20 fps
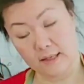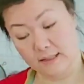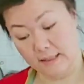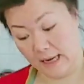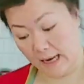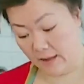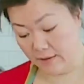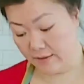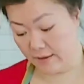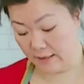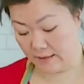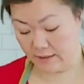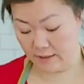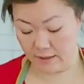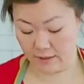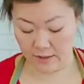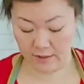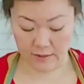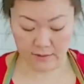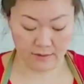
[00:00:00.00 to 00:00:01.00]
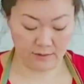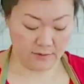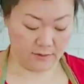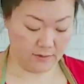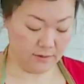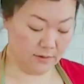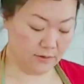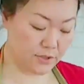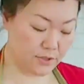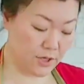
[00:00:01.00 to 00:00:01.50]
Now that
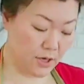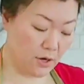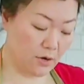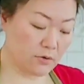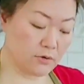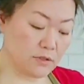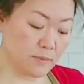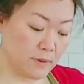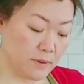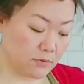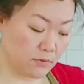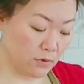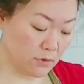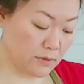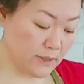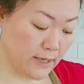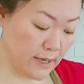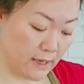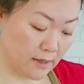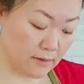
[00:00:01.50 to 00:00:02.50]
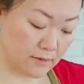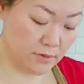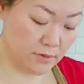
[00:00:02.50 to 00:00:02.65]
the dough has been rolled out